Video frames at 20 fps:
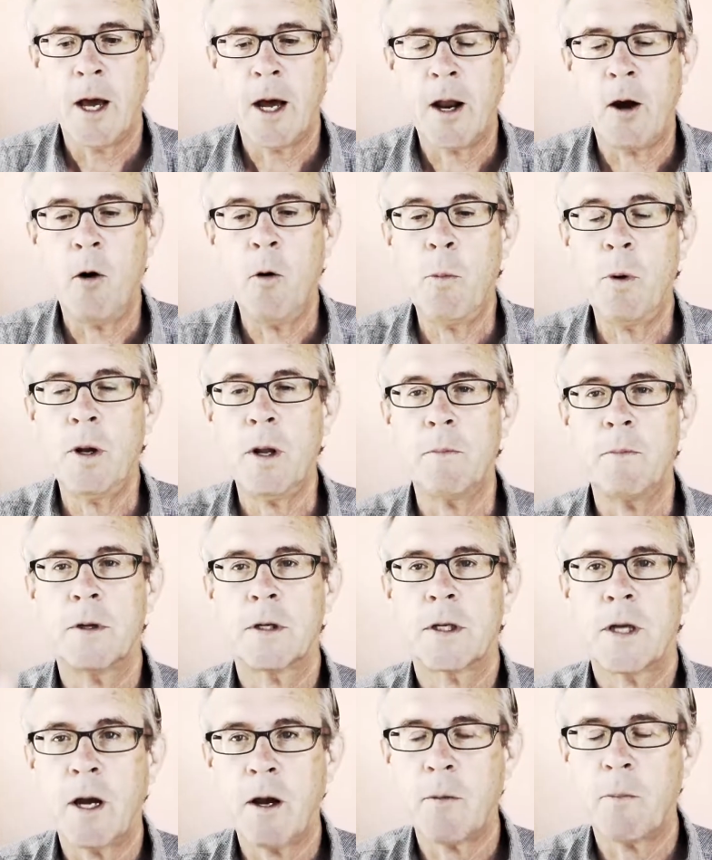And I opened up
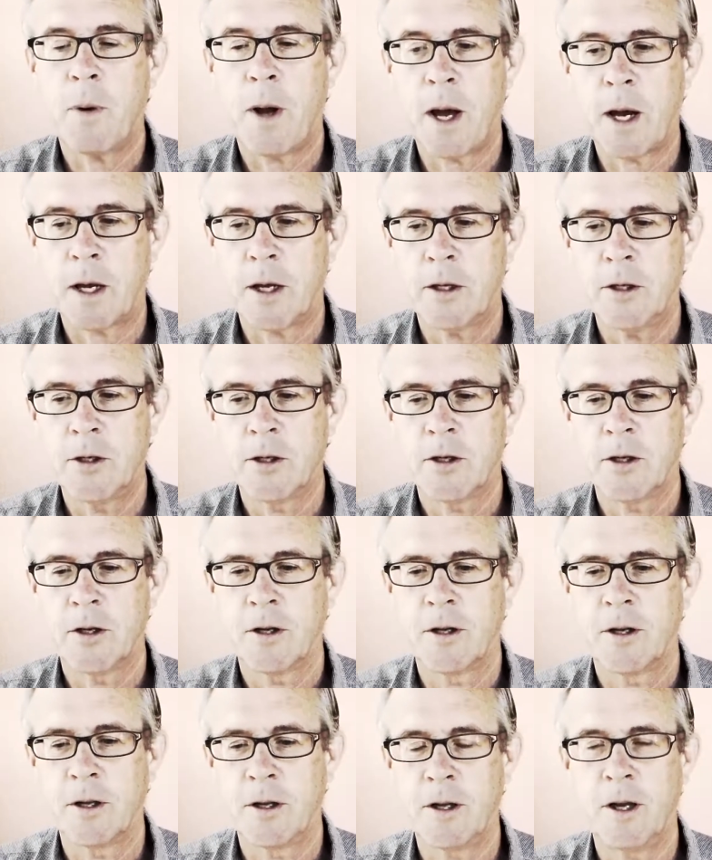this care package
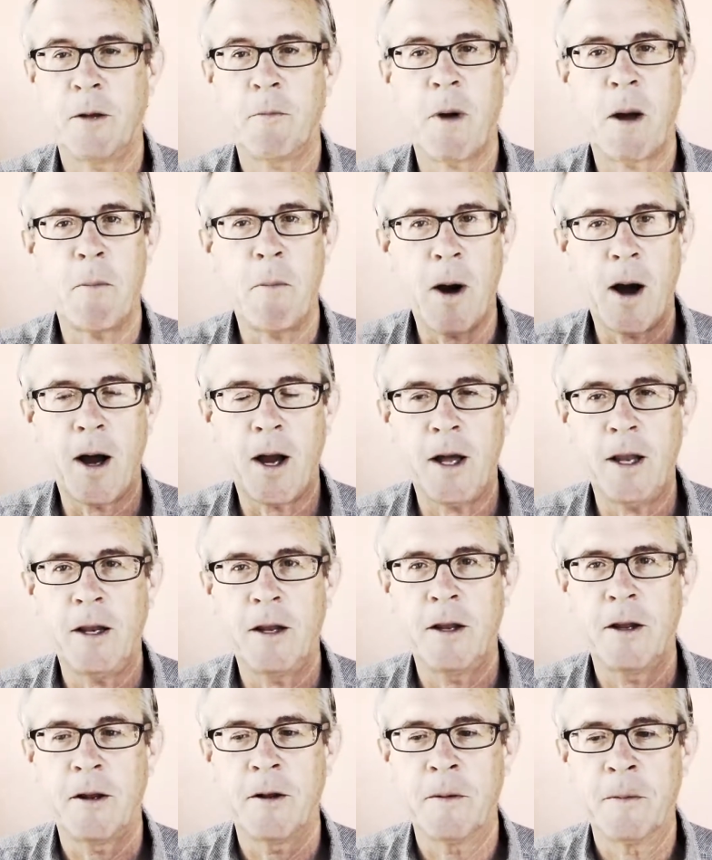in my
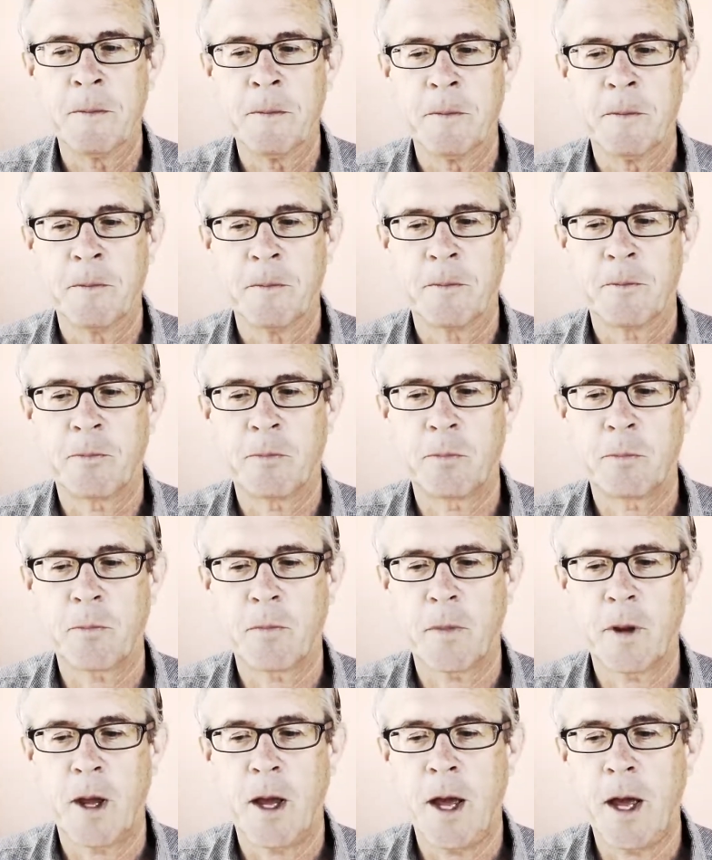mind,
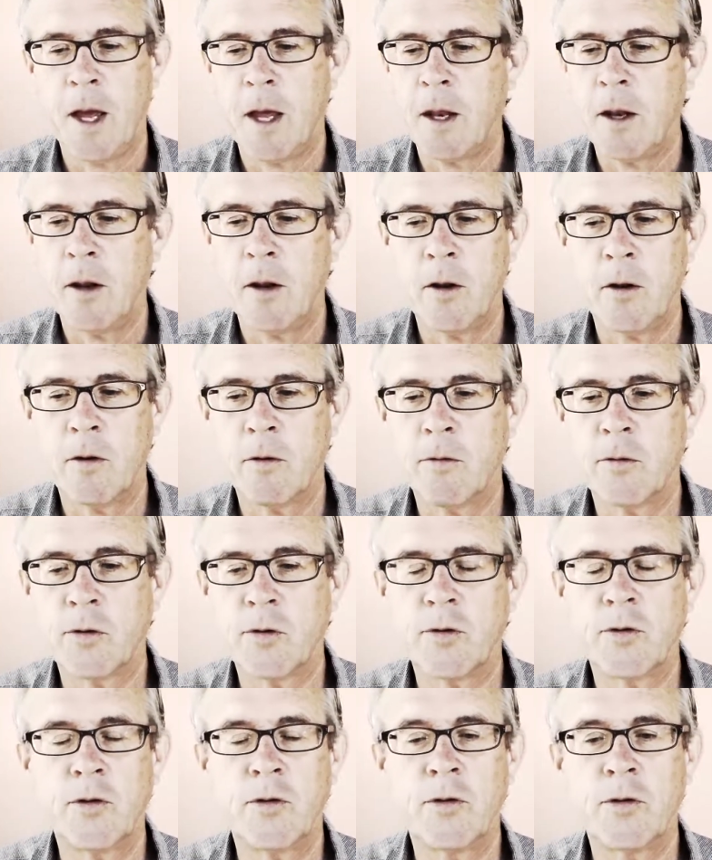and there
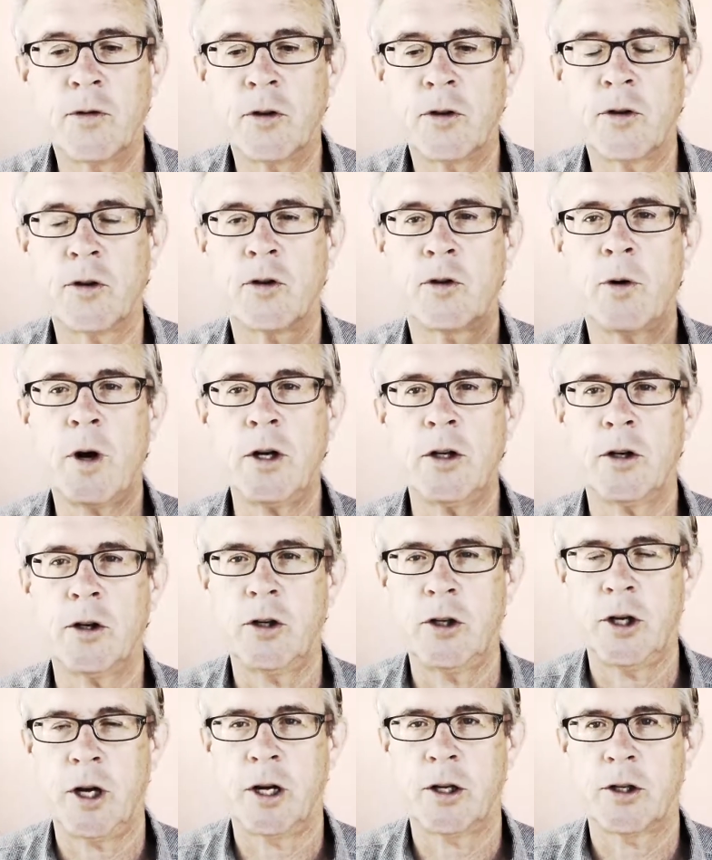was just a
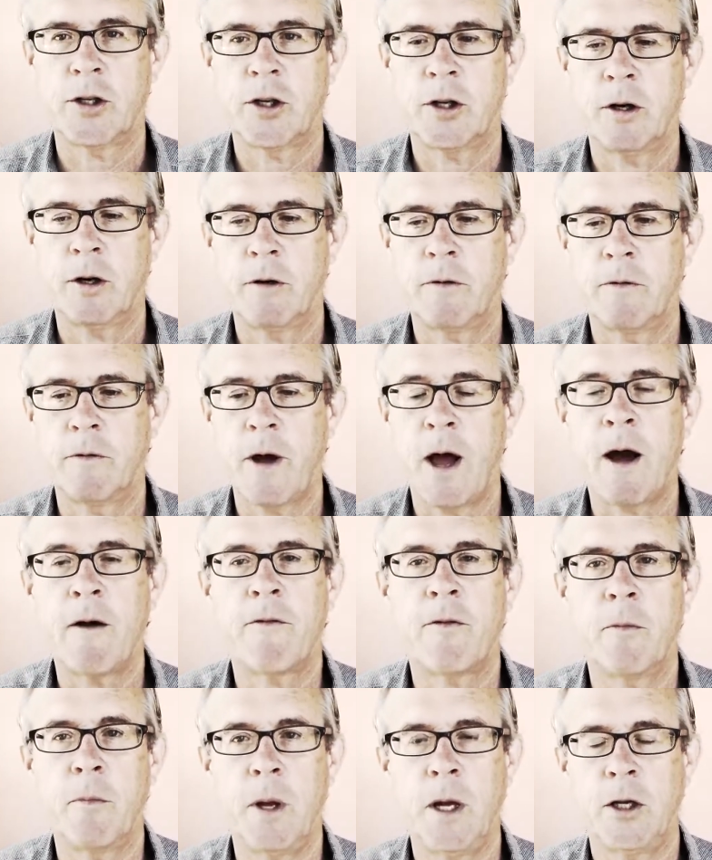treasure chest of
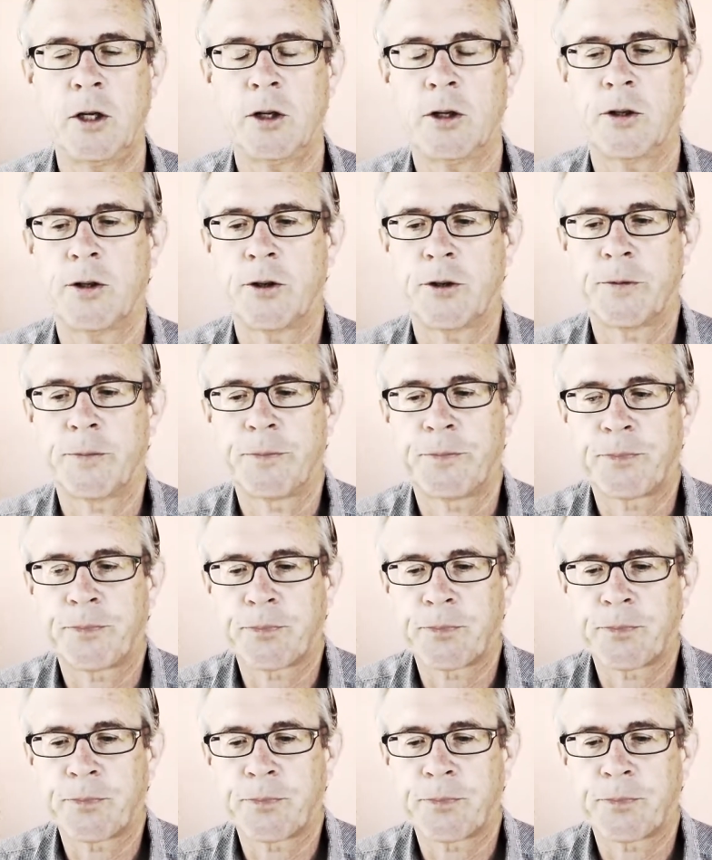affirmations.